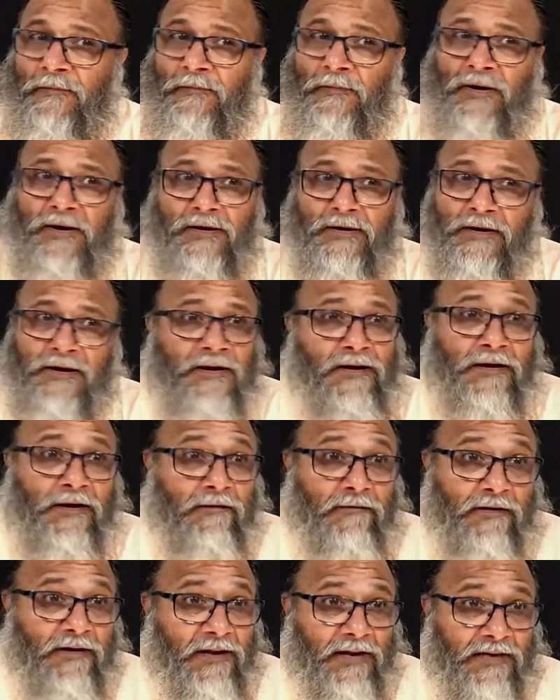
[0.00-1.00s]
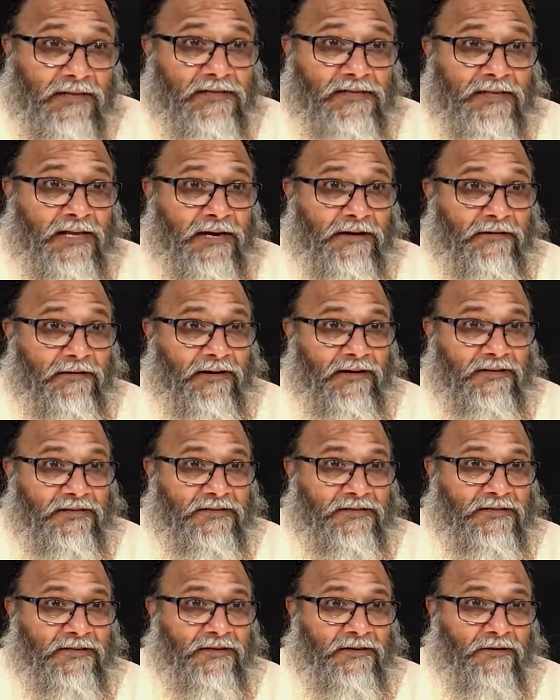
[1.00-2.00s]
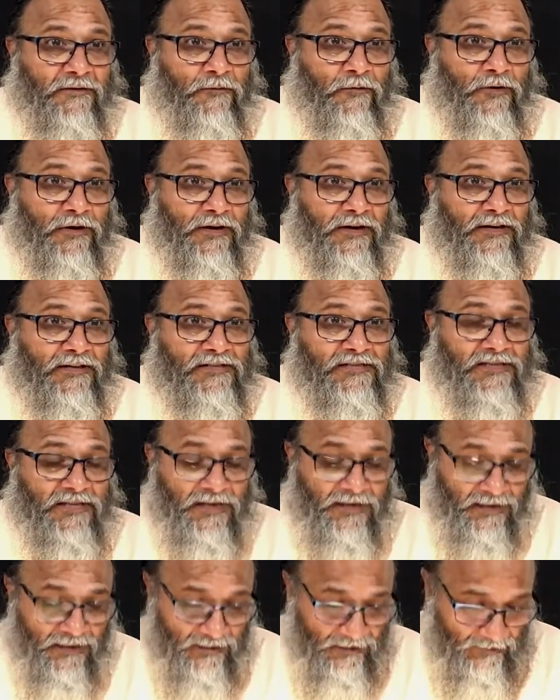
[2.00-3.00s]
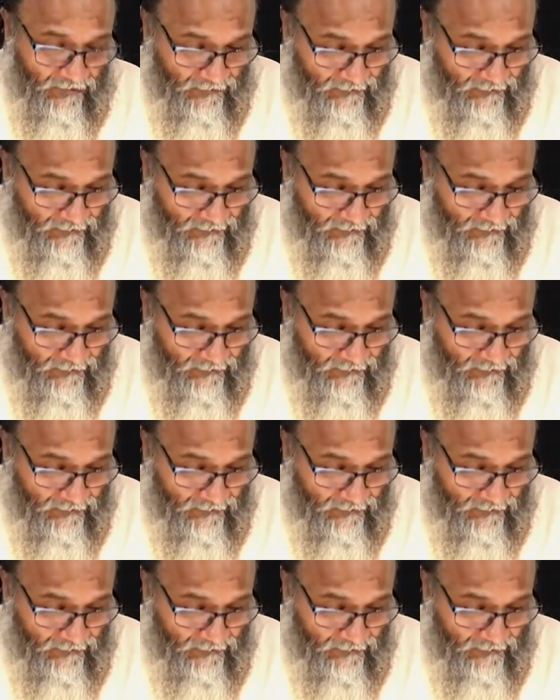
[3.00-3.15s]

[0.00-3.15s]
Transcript: But it never gets that rest, what it is seeking.